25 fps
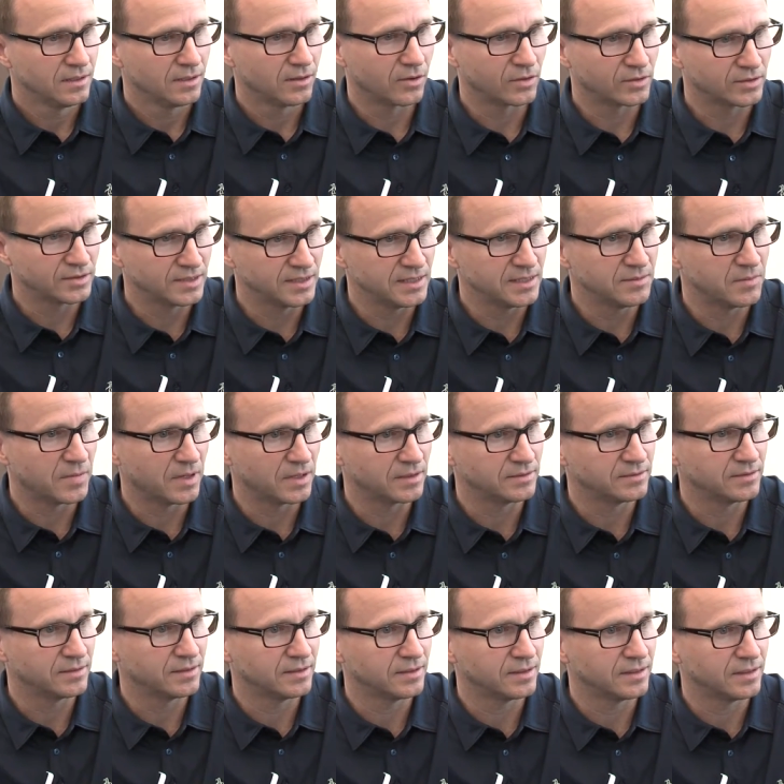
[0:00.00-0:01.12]
our team
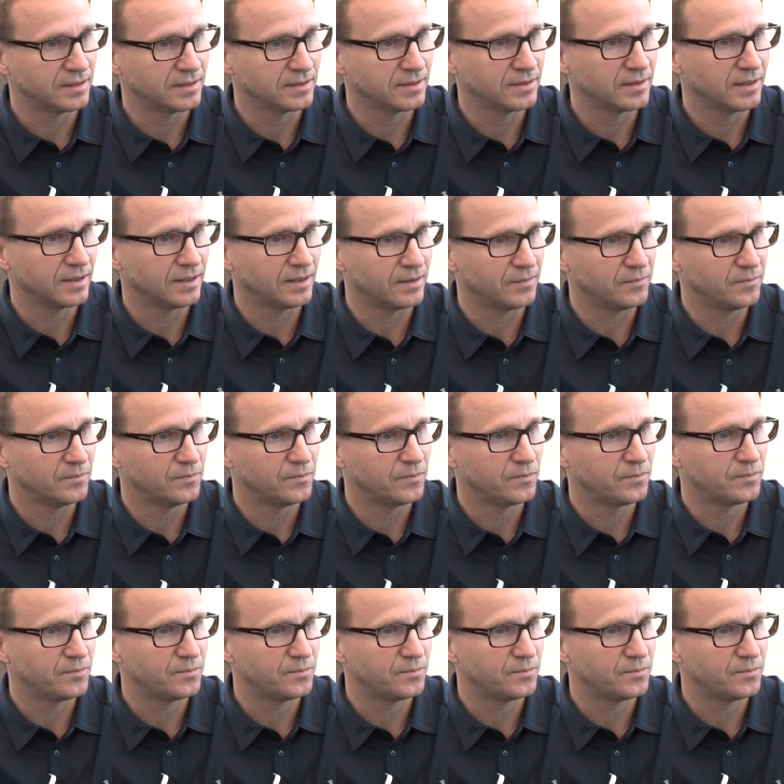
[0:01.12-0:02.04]
on, on on